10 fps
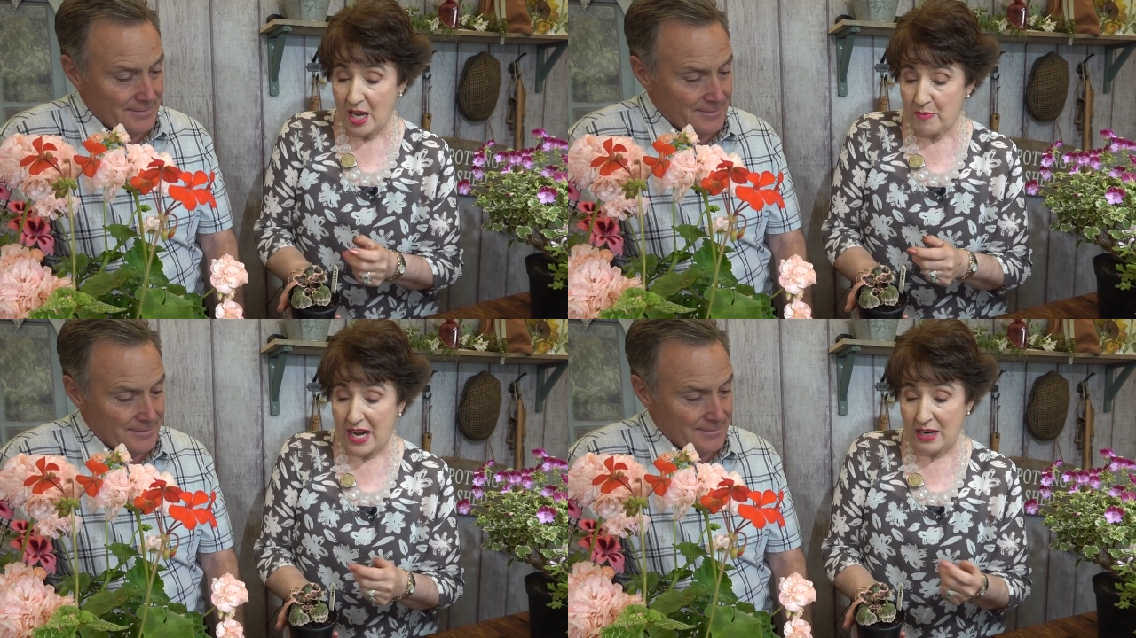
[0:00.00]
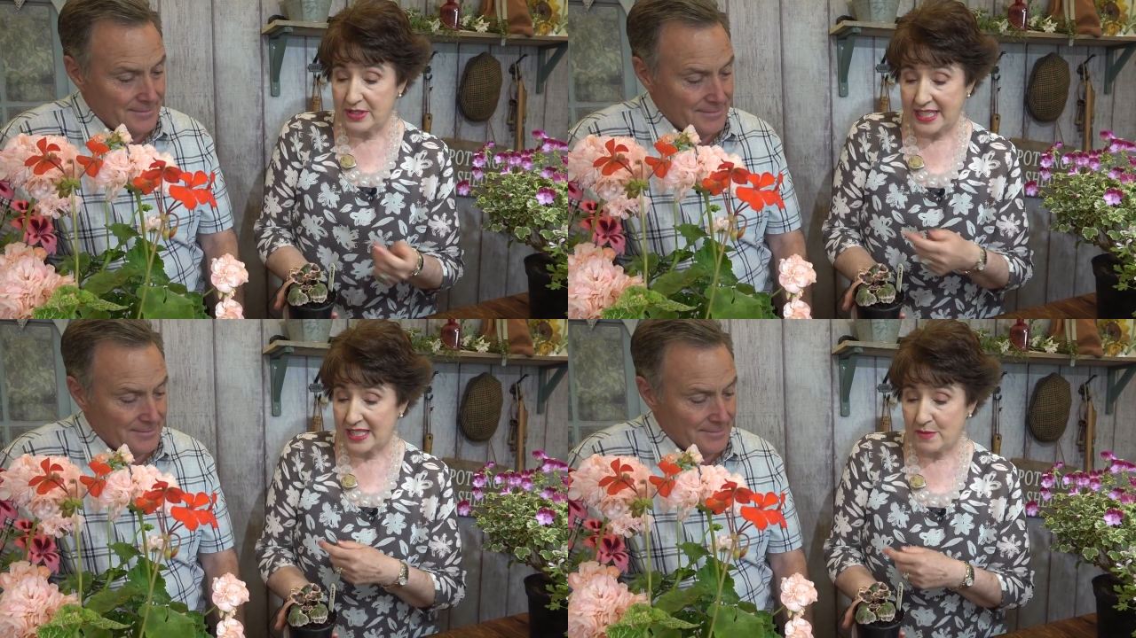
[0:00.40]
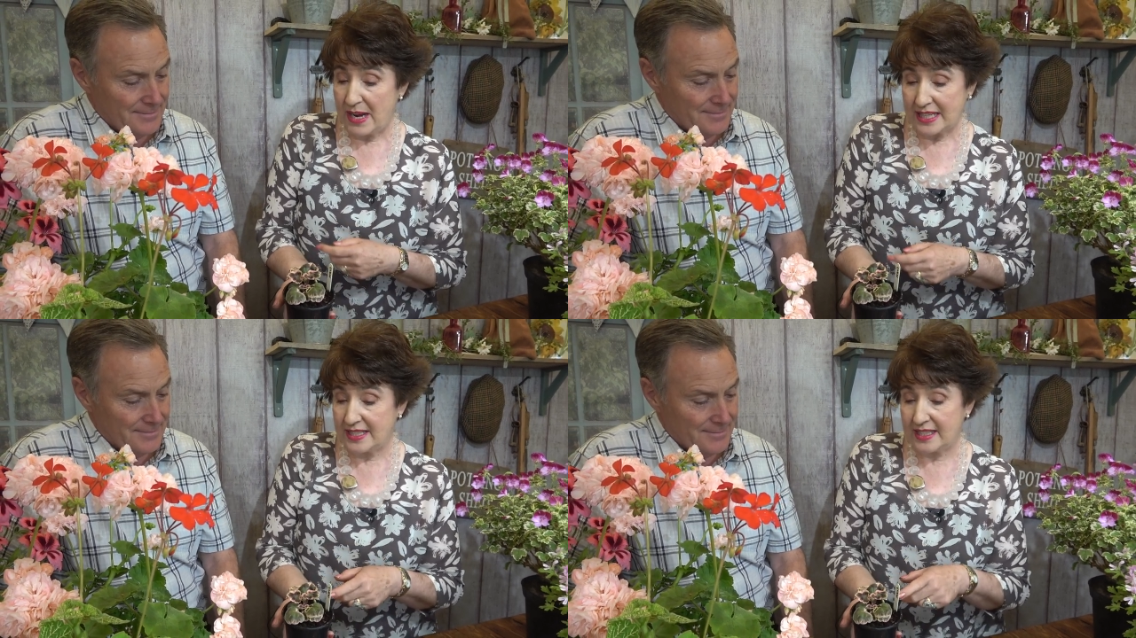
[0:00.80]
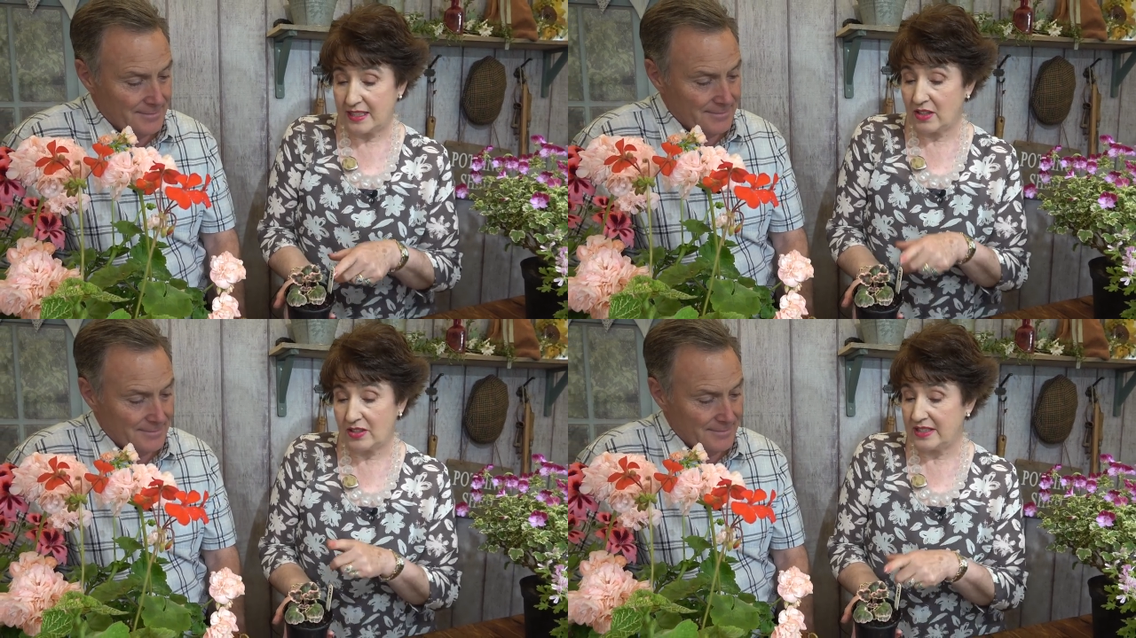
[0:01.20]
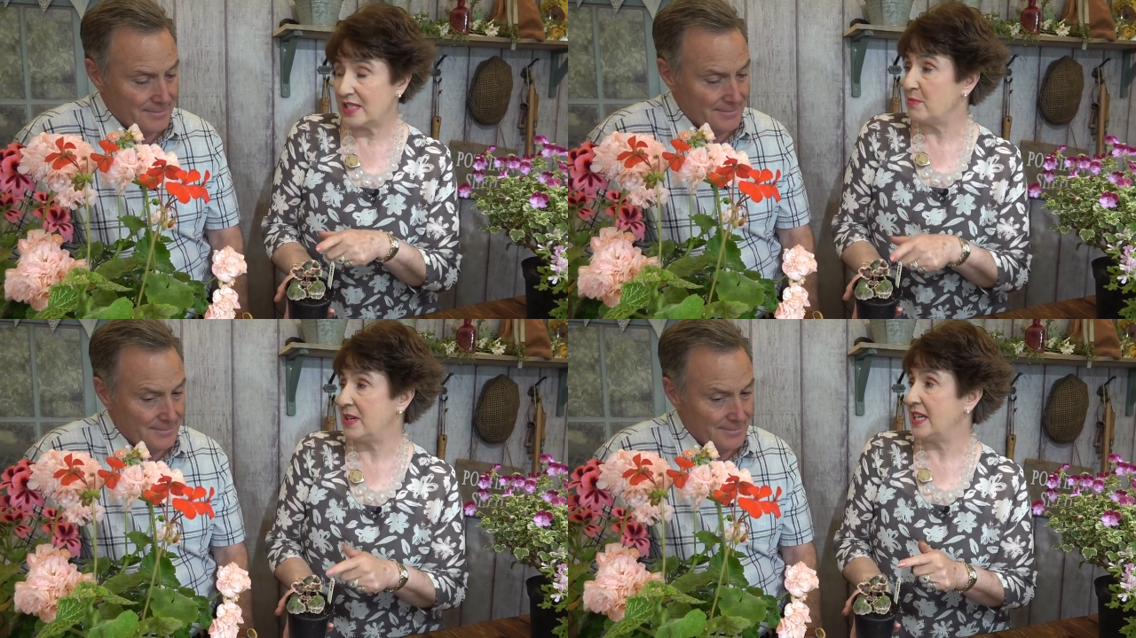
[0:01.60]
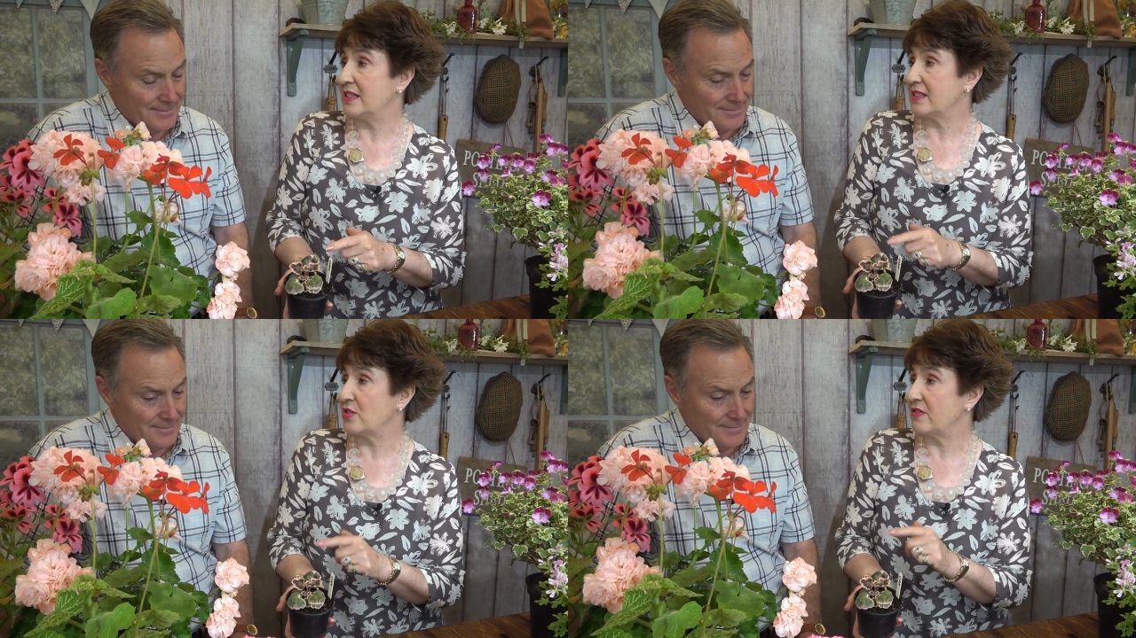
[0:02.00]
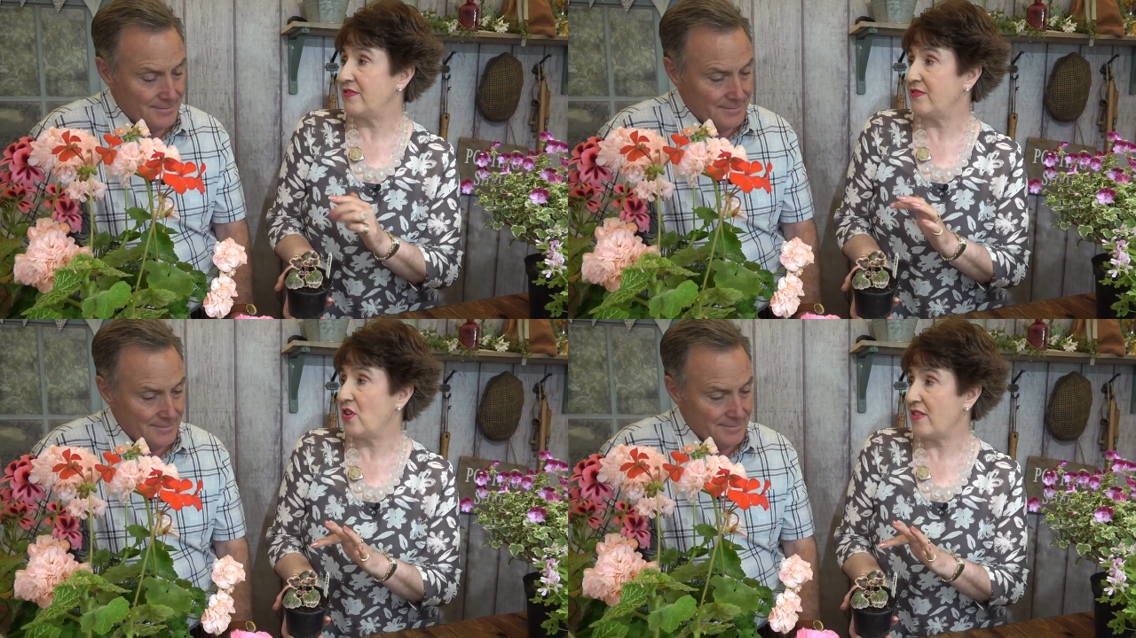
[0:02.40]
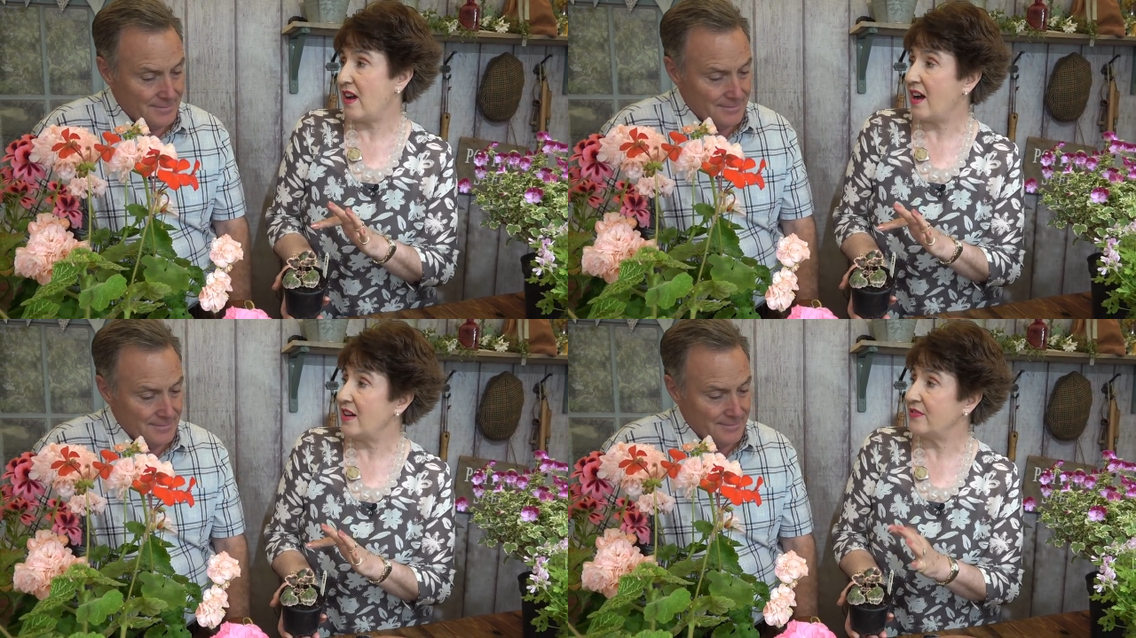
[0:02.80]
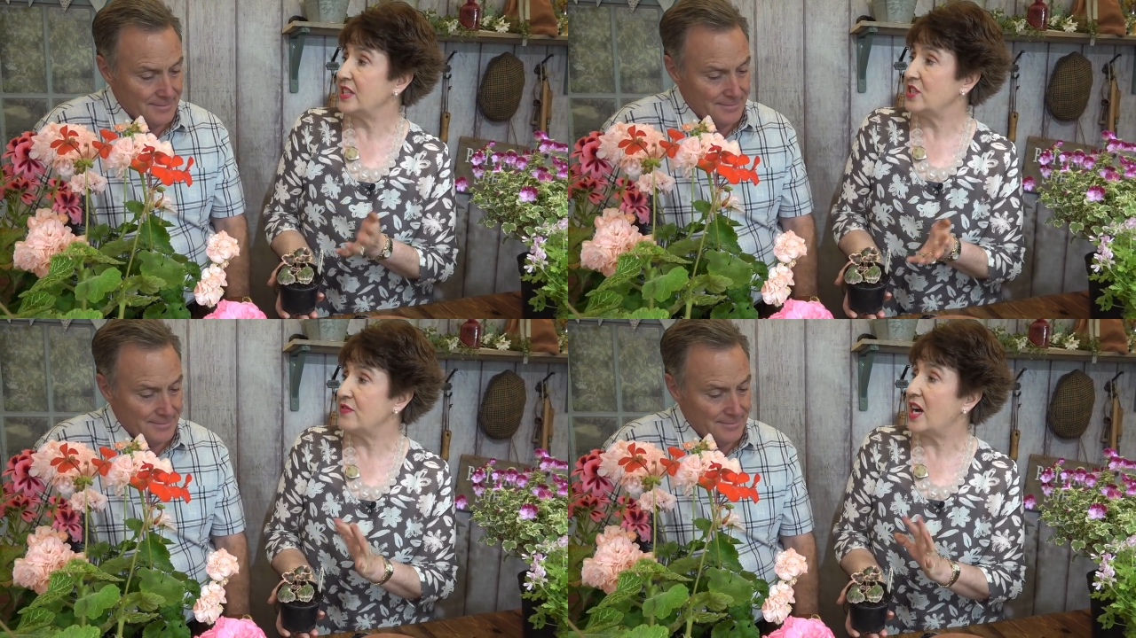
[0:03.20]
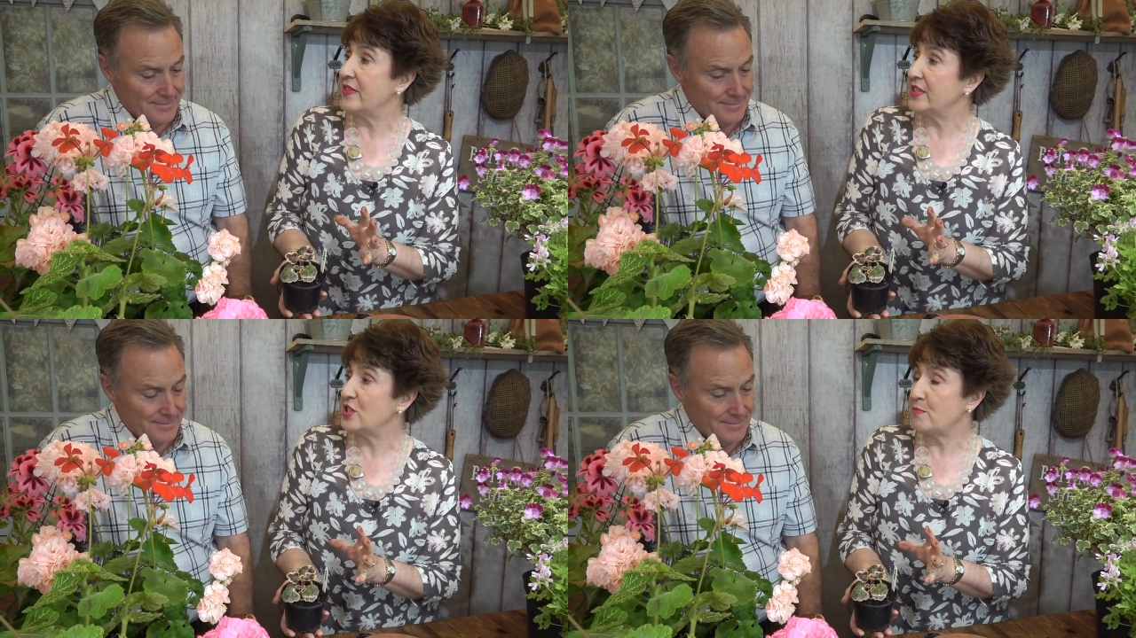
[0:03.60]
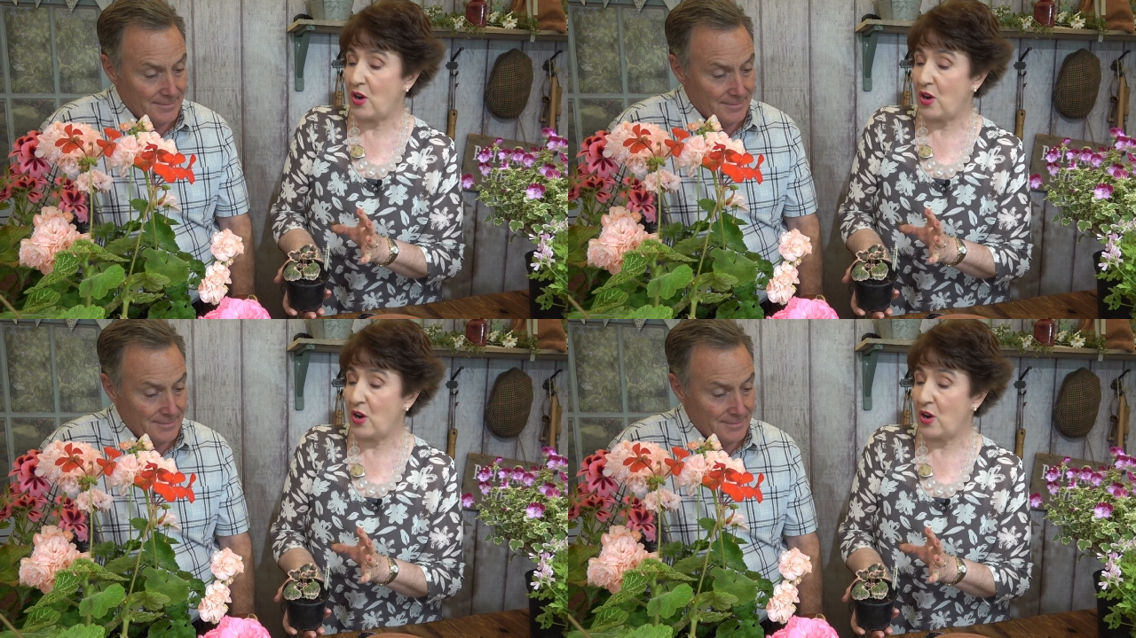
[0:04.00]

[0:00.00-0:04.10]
Speaker 1: but I would expect it only to be in a sort of four and a half inch, five inch